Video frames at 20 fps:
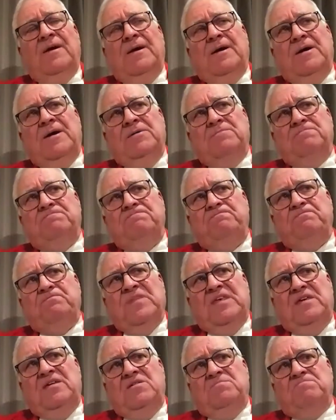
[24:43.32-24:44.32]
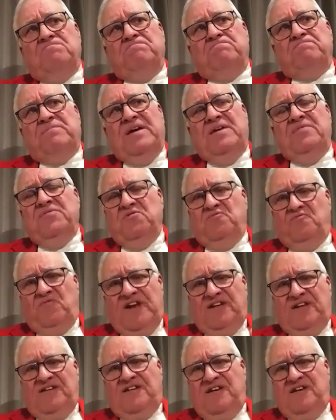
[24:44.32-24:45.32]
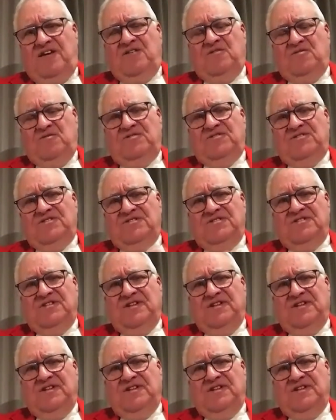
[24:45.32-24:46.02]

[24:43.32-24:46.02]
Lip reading: But the red coat